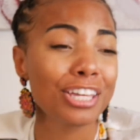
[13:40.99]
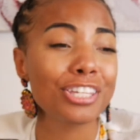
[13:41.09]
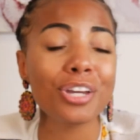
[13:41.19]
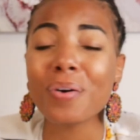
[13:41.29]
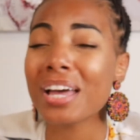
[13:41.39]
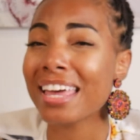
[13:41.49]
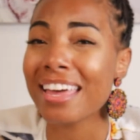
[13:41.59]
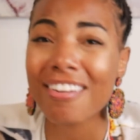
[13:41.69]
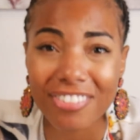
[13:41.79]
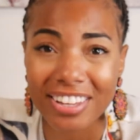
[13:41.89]
You don't
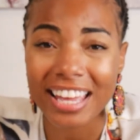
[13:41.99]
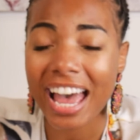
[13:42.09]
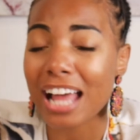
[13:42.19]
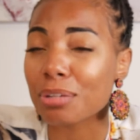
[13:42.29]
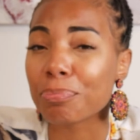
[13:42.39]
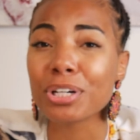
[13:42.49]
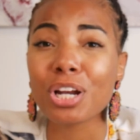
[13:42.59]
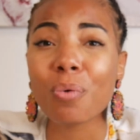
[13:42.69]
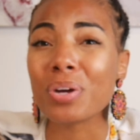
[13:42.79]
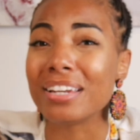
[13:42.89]
ever have to put
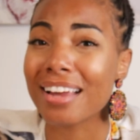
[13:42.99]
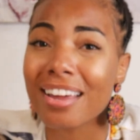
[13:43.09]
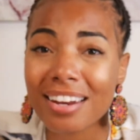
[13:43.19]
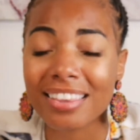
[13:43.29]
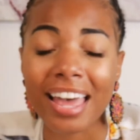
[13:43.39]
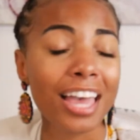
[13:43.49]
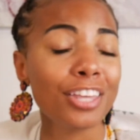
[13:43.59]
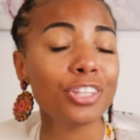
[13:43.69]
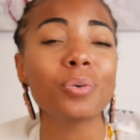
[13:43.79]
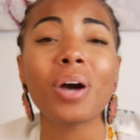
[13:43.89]
up with none of that,
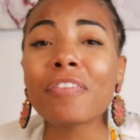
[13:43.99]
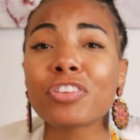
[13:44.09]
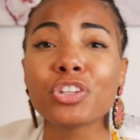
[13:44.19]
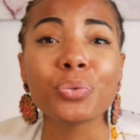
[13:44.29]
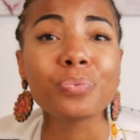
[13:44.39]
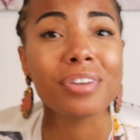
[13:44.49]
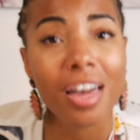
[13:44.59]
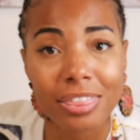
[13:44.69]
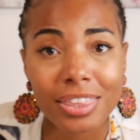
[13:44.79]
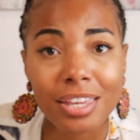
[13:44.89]
and you don't have to do
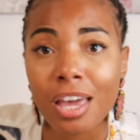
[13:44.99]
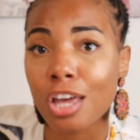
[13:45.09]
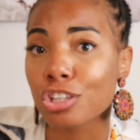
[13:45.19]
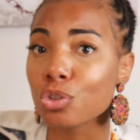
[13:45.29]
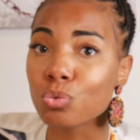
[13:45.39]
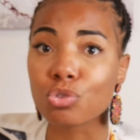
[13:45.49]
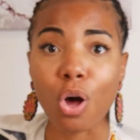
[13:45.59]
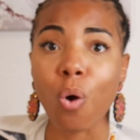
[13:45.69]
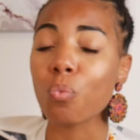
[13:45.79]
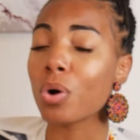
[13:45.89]
nothing you
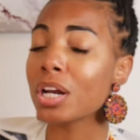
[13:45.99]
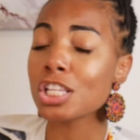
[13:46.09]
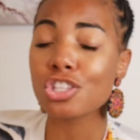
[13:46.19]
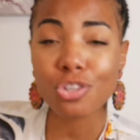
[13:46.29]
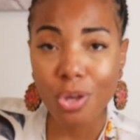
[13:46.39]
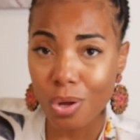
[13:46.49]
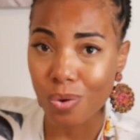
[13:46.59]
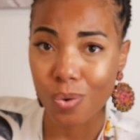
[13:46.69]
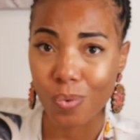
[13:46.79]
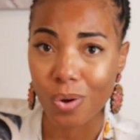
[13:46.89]
don't want to
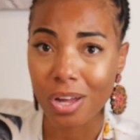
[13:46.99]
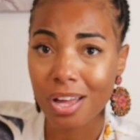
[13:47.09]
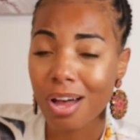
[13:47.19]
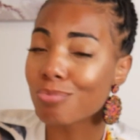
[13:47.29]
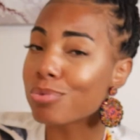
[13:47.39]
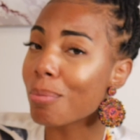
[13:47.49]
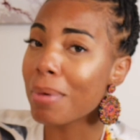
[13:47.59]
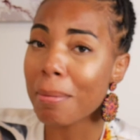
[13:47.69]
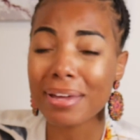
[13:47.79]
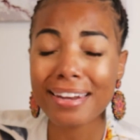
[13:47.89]
do.
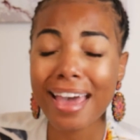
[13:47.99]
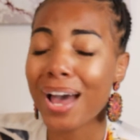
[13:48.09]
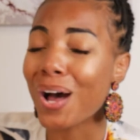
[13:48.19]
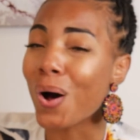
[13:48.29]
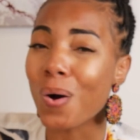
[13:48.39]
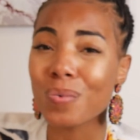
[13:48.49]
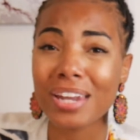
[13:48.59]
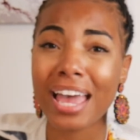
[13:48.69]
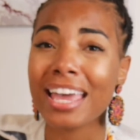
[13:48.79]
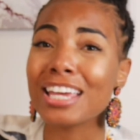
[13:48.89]
Remember that, own
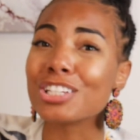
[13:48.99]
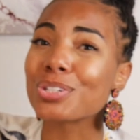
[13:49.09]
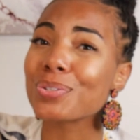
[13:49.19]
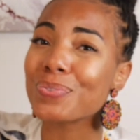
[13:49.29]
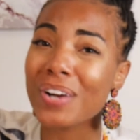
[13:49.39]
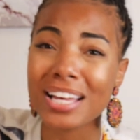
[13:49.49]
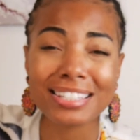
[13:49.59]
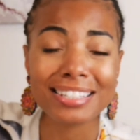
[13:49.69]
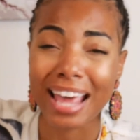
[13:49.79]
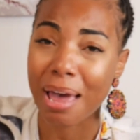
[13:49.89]
that, and
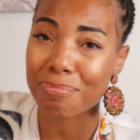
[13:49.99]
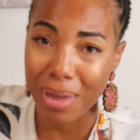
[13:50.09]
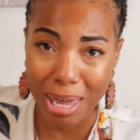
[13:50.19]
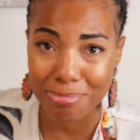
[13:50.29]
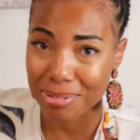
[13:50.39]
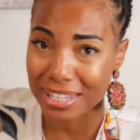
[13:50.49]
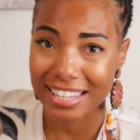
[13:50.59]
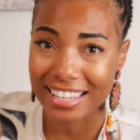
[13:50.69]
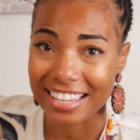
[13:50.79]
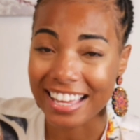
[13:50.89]
trust that,
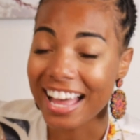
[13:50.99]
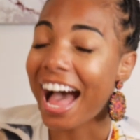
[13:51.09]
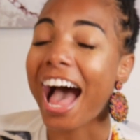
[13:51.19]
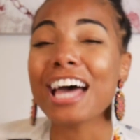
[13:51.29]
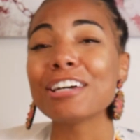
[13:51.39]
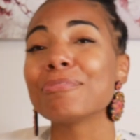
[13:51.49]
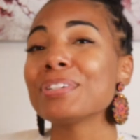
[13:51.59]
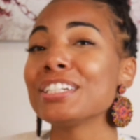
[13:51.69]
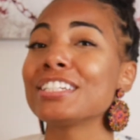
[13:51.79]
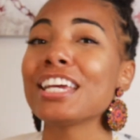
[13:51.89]
baby. I
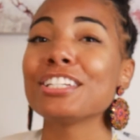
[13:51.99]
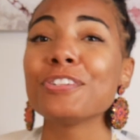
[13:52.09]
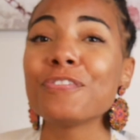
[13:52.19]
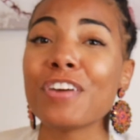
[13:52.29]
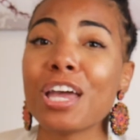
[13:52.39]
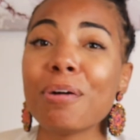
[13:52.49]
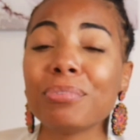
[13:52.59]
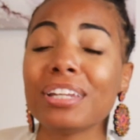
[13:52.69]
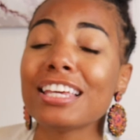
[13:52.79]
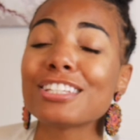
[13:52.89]
appreciate you,
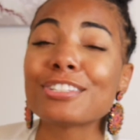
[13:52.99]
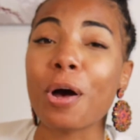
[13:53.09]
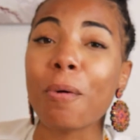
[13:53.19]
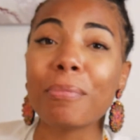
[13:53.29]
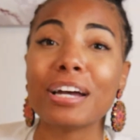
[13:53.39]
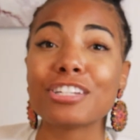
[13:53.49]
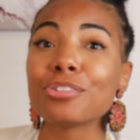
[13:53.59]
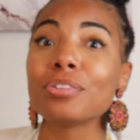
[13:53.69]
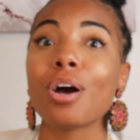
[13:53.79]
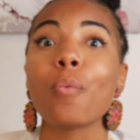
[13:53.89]
family, so much.
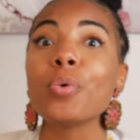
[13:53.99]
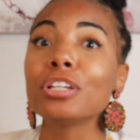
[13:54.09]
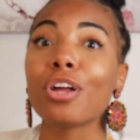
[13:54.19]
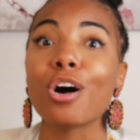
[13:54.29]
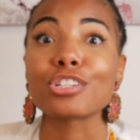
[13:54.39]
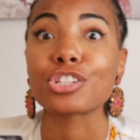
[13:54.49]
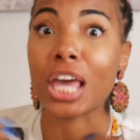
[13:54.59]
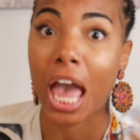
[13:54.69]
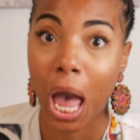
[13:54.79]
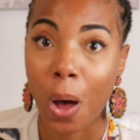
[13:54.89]
You know, we lost
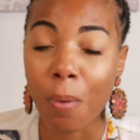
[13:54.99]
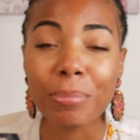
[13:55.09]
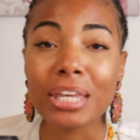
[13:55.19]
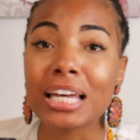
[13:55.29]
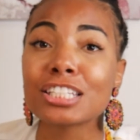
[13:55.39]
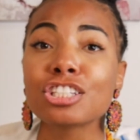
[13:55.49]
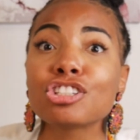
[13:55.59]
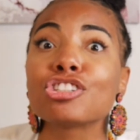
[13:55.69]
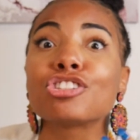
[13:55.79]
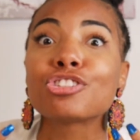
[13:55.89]
count because it's
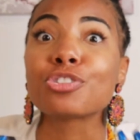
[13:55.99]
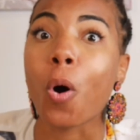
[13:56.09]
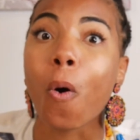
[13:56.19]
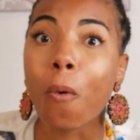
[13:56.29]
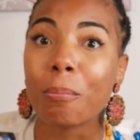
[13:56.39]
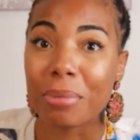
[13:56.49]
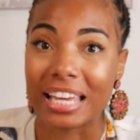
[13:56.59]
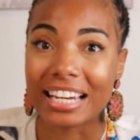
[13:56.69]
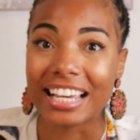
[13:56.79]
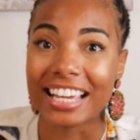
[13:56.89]
just so
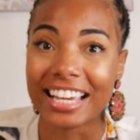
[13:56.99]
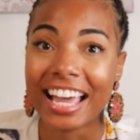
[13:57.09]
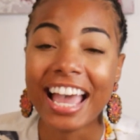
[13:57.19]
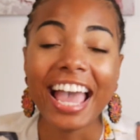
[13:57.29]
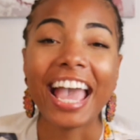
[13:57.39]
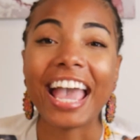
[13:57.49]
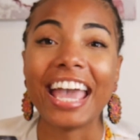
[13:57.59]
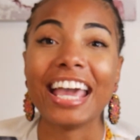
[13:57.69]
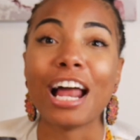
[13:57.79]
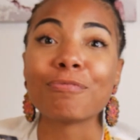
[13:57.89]
many,
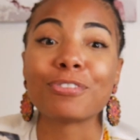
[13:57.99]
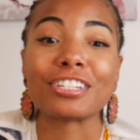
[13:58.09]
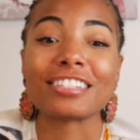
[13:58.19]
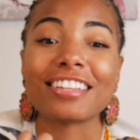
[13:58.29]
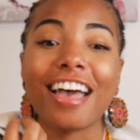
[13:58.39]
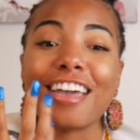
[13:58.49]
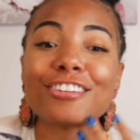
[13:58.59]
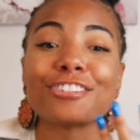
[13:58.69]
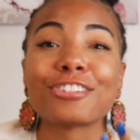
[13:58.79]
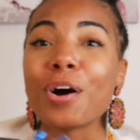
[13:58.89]
and I'm just like
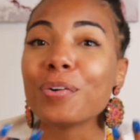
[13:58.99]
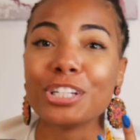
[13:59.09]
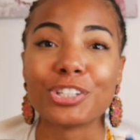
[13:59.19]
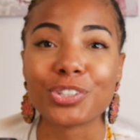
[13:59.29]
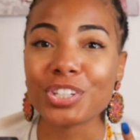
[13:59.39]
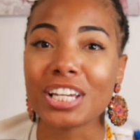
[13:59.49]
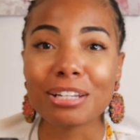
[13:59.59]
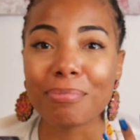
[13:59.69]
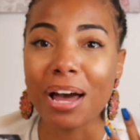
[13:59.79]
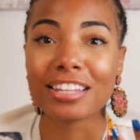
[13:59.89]
so
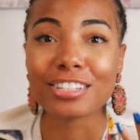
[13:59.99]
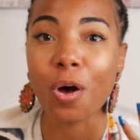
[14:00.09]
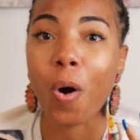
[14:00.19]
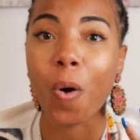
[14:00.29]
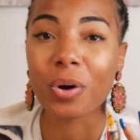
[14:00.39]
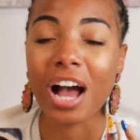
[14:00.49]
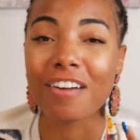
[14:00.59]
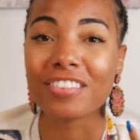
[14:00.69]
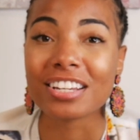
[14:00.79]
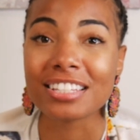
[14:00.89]
intrigued by this whole
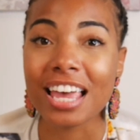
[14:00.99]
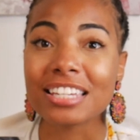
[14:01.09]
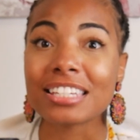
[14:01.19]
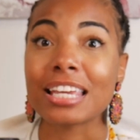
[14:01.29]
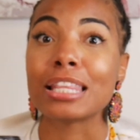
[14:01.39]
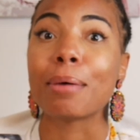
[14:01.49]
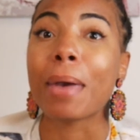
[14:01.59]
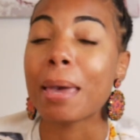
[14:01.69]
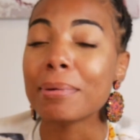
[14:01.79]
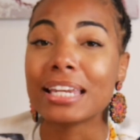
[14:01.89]
conversation. And the
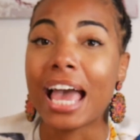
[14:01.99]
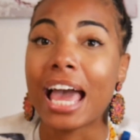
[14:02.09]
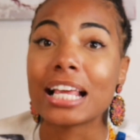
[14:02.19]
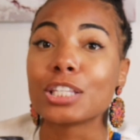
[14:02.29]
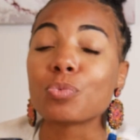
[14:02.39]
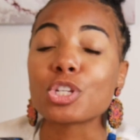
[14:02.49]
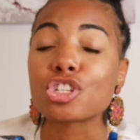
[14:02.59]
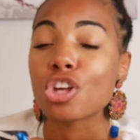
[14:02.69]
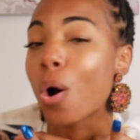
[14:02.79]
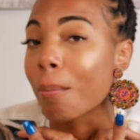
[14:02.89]
baby daddies were
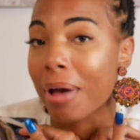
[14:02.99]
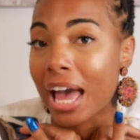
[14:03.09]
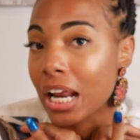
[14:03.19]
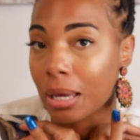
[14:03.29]
so mad at